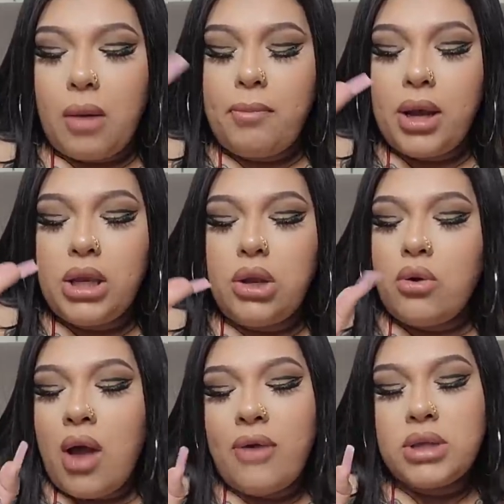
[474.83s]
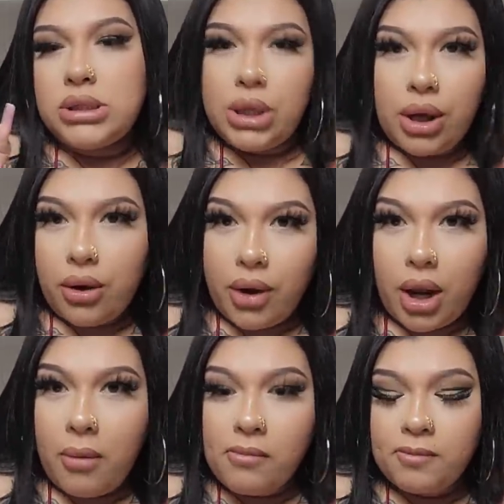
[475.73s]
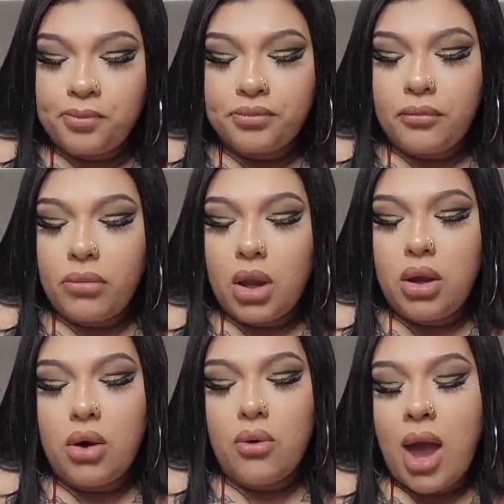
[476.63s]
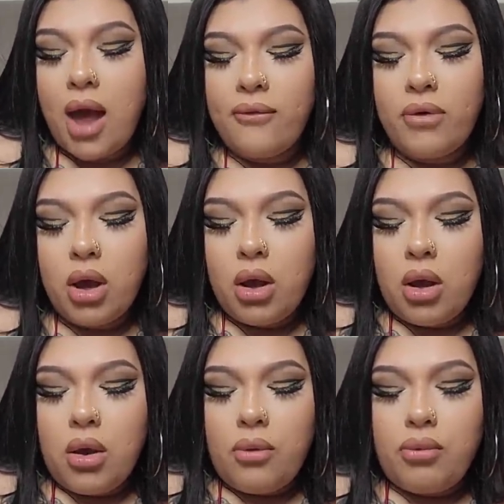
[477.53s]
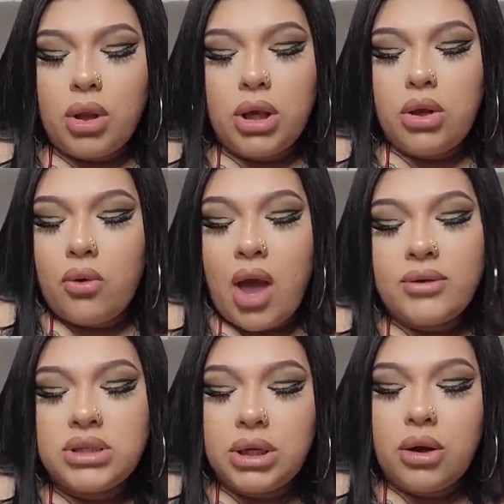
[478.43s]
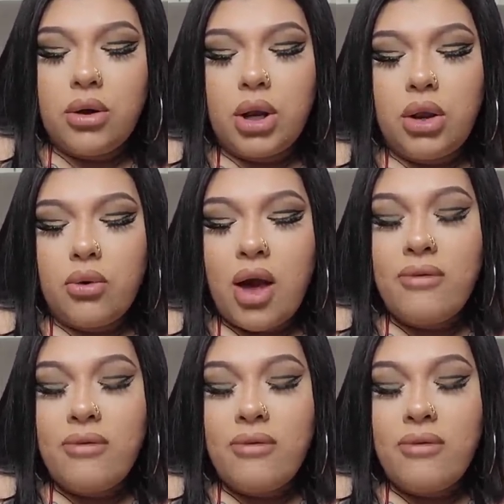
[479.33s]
but you don't have the security. You don't have security. You don't